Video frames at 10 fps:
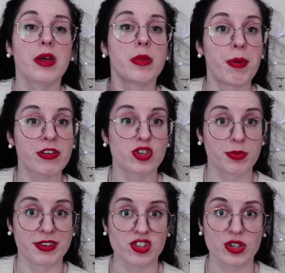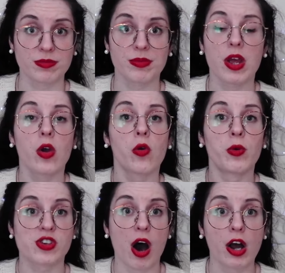The Bustia position,
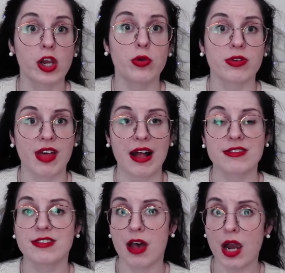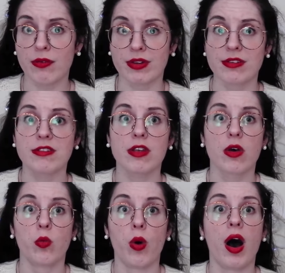which argued that sirens
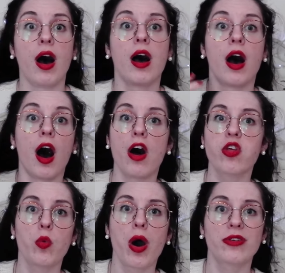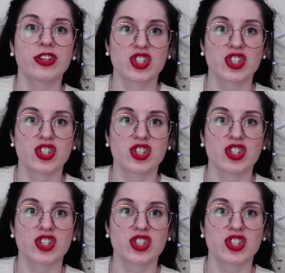were otherworld